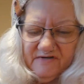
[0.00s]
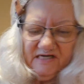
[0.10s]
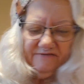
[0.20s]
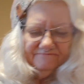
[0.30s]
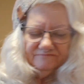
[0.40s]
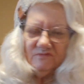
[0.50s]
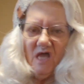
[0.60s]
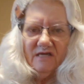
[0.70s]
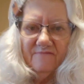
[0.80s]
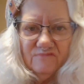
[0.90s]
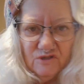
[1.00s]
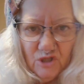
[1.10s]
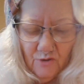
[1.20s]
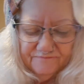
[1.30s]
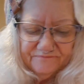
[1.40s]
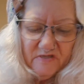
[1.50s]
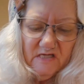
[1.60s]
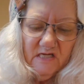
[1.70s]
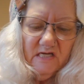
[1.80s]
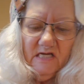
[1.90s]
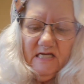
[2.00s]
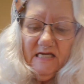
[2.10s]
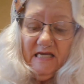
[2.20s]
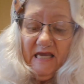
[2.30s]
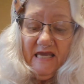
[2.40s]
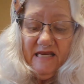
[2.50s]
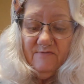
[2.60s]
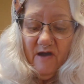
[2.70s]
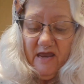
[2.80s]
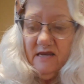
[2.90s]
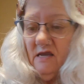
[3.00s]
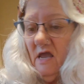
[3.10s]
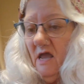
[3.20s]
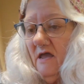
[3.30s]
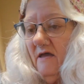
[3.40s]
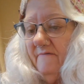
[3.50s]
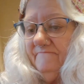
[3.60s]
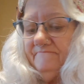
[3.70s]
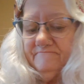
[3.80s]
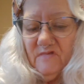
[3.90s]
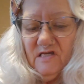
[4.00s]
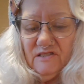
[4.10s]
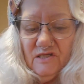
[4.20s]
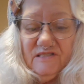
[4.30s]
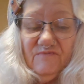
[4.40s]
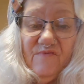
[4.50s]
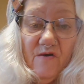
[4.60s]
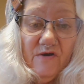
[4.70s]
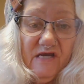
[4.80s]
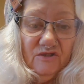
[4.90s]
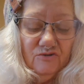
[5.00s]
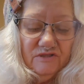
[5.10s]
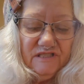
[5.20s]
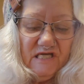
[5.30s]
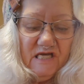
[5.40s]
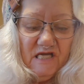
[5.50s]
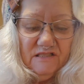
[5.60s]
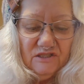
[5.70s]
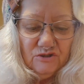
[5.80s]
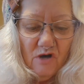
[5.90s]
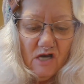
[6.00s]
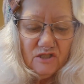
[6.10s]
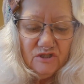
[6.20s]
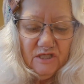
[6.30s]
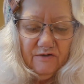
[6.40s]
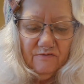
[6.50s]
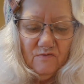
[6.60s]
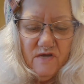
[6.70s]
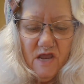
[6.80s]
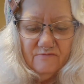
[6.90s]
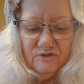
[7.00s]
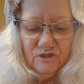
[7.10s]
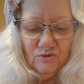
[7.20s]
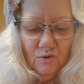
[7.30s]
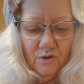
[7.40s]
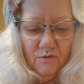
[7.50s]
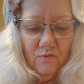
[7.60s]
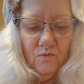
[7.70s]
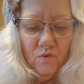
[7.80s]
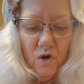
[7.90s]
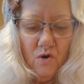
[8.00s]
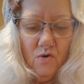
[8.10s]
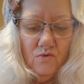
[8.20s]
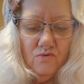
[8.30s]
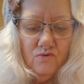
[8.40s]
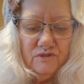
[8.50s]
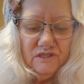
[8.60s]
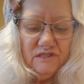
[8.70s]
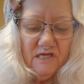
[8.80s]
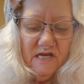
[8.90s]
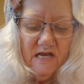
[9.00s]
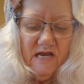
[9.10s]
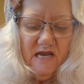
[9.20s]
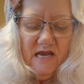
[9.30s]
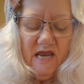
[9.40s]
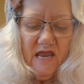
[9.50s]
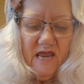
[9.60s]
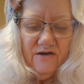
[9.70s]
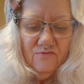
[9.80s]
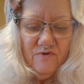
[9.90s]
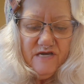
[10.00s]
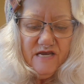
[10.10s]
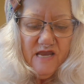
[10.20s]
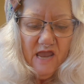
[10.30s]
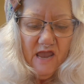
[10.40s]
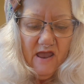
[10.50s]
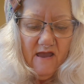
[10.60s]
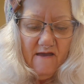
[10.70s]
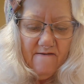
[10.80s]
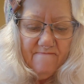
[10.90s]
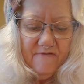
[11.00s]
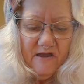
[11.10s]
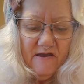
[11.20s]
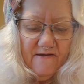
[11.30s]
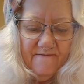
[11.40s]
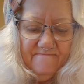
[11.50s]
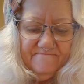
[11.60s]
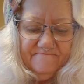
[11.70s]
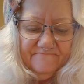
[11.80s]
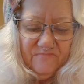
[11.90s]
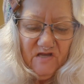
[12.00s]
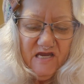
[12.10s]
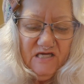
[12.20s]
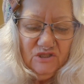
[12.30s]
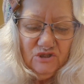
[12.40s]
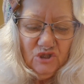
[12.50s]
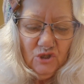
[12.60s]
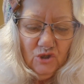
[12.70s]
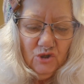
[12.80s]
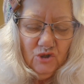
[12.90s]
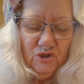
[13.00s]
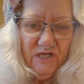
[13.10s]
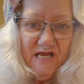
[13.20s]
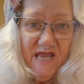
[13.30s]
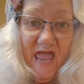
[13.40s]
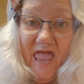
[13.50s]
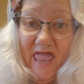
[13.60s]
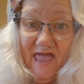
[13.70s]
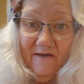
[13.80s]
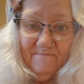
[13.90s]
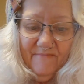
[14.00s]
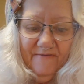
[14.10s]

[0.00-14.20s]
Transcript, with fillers: many, not enough to show. Anyway, so it's a very interesting construction. We have short rows, and we have a turned hem